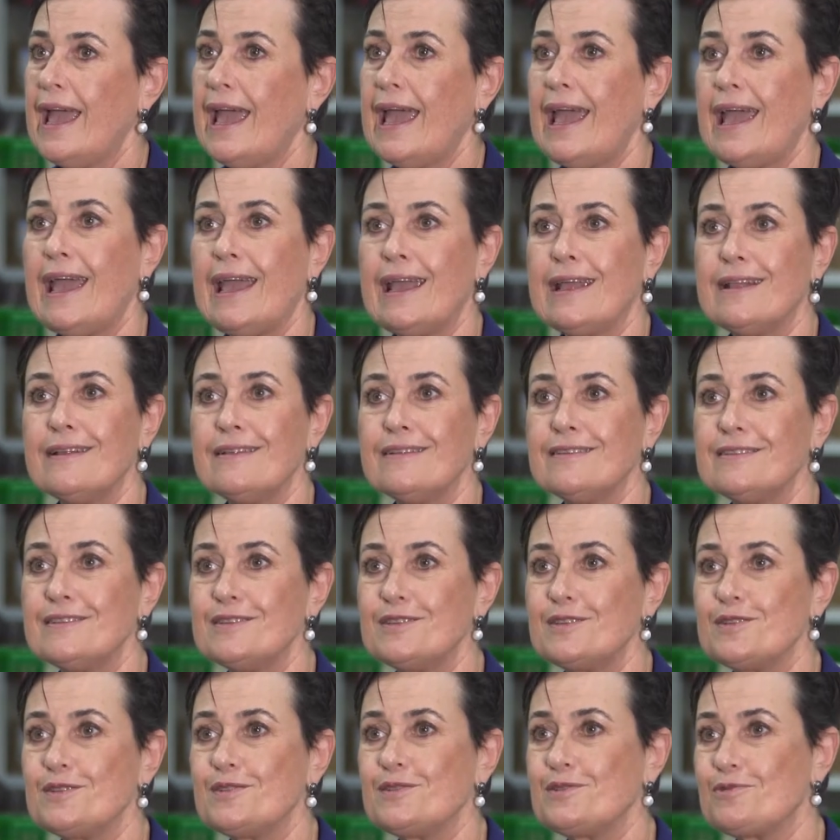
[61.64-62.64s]
And
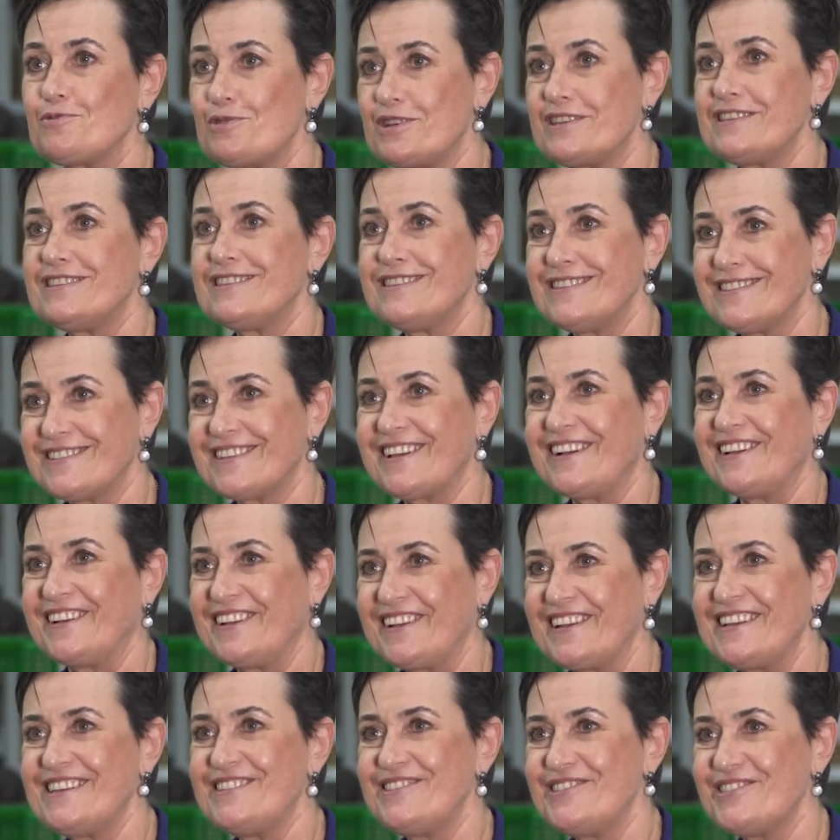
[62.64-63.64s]
the rest is kind
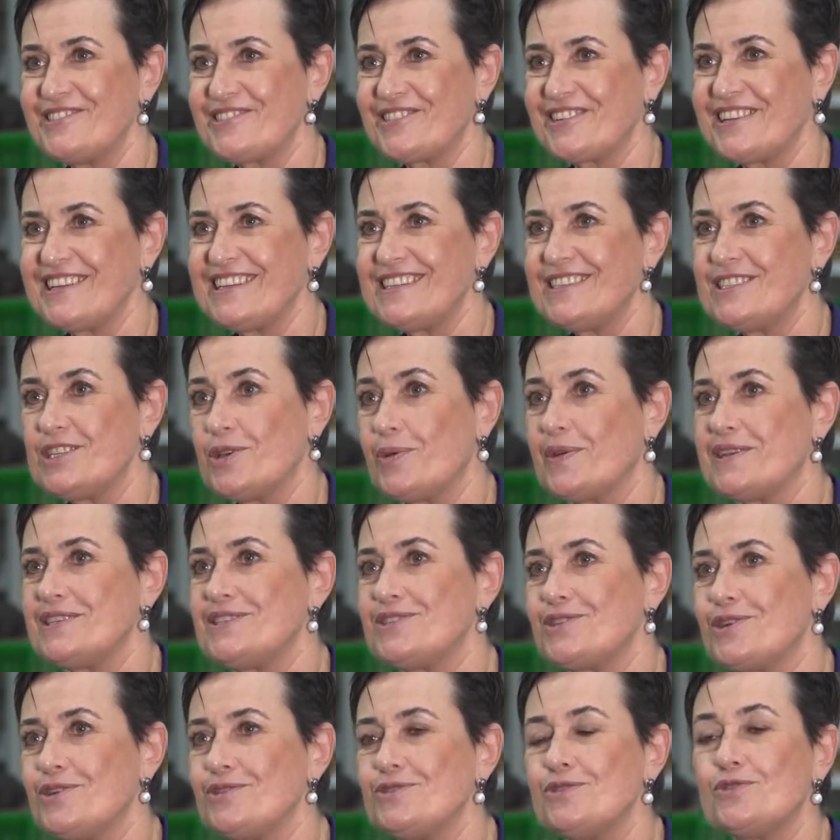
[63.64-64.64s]
of history. So I
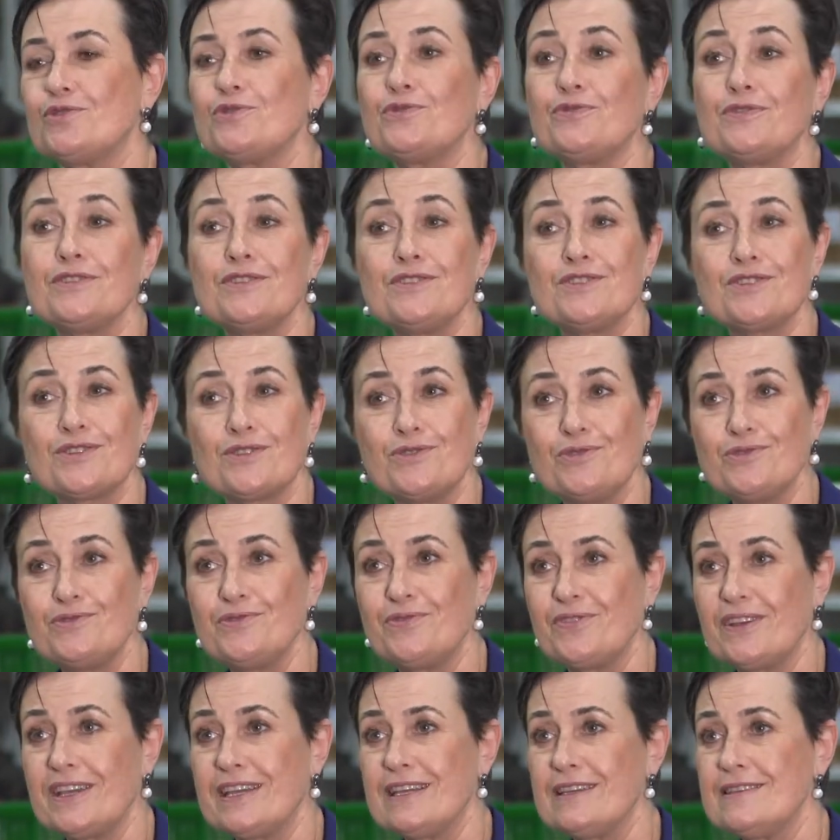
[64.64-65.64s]
started off with school
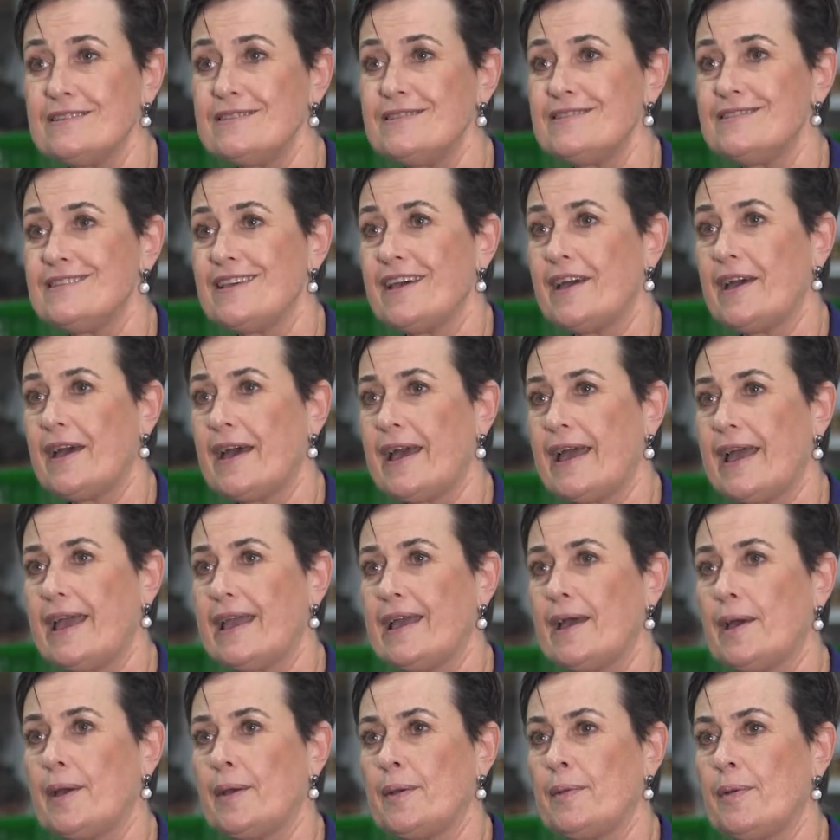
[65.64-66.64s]
fairs
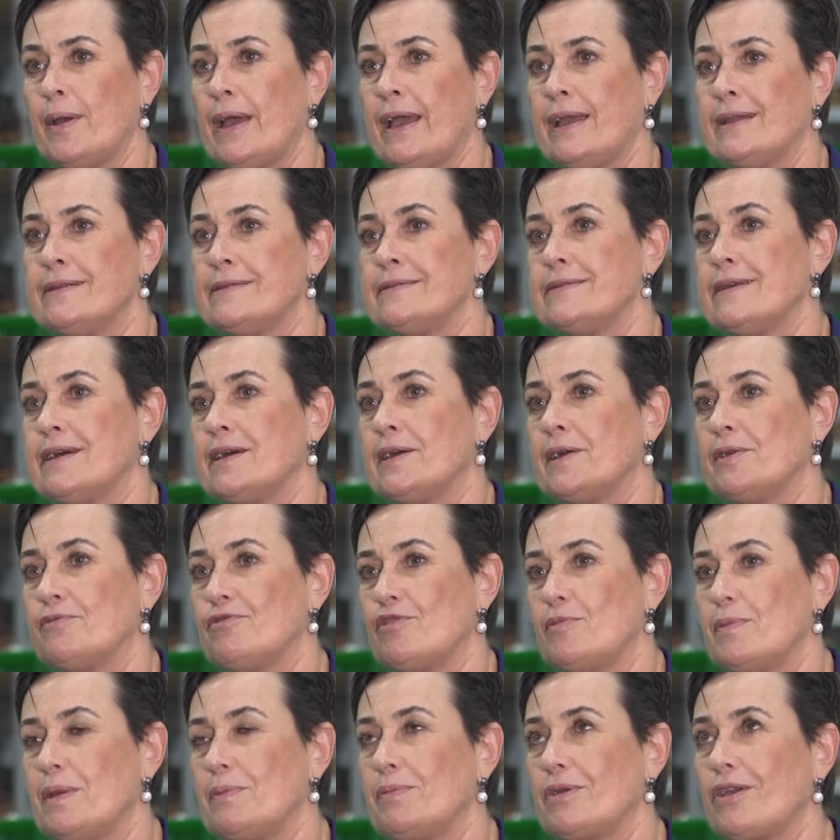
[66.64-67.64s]
and I
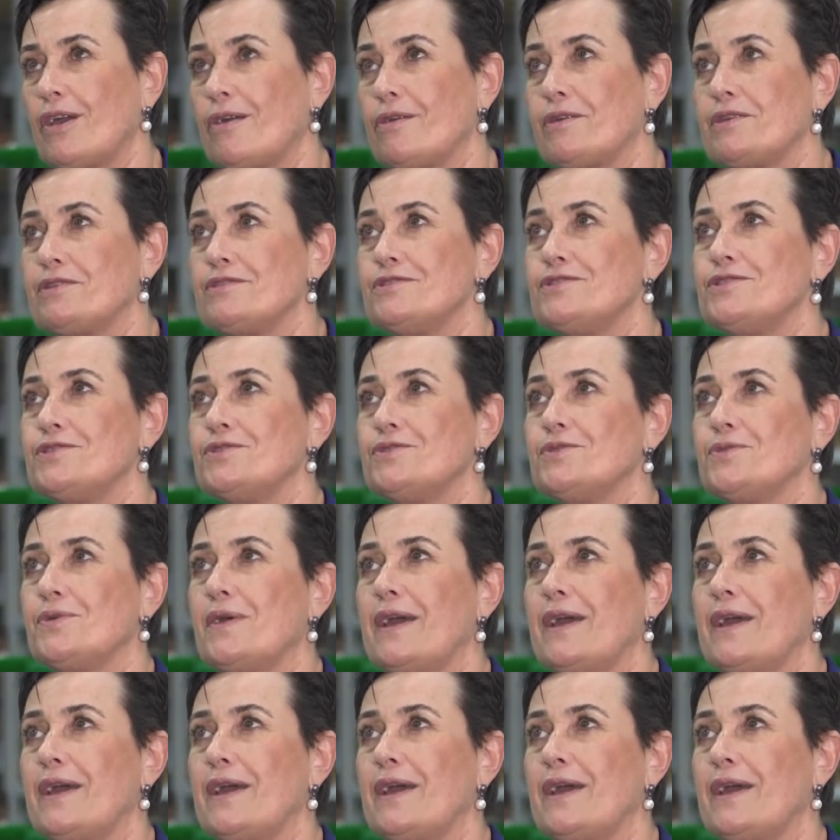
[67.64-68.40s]
remember going to